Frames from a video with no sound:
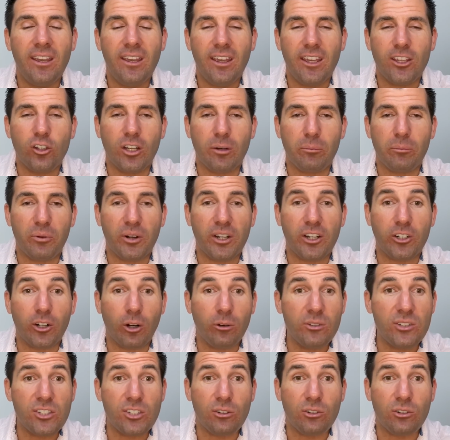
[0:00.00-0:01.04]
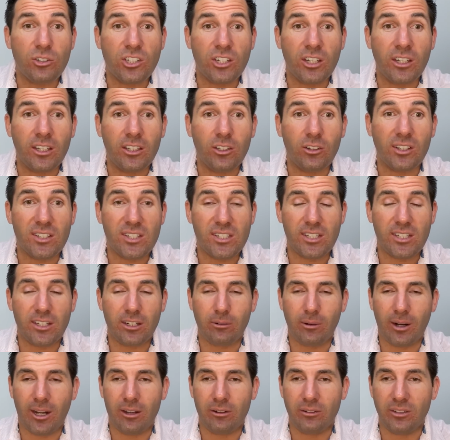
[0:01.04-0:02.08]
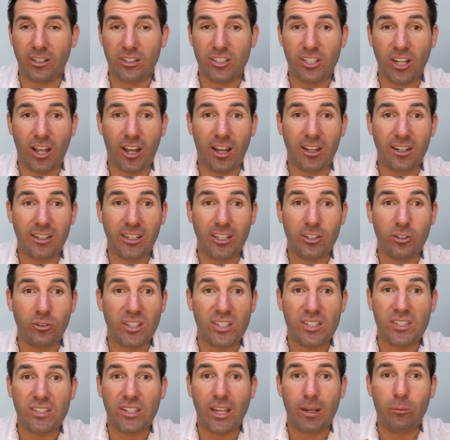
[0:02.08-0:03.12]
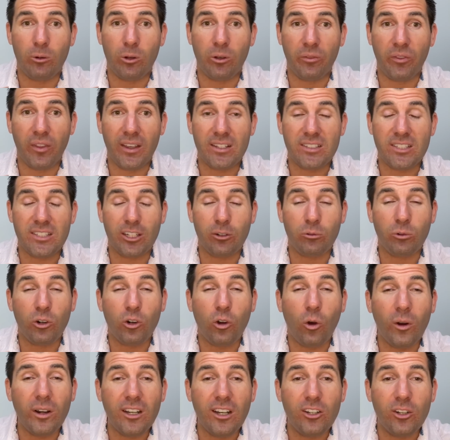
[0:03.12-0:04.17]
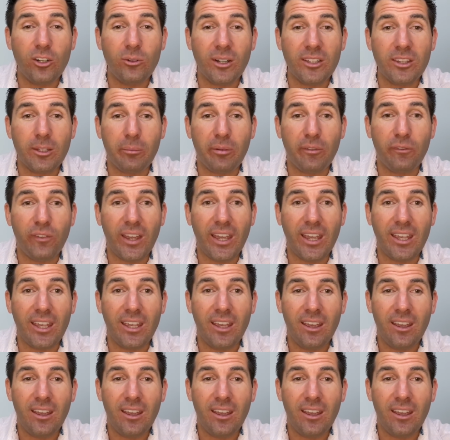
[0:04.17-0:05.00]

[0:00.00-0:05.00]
You can bring your own sushi, you can sit around and talk walk and do the same old things that you were going to do at the buffet,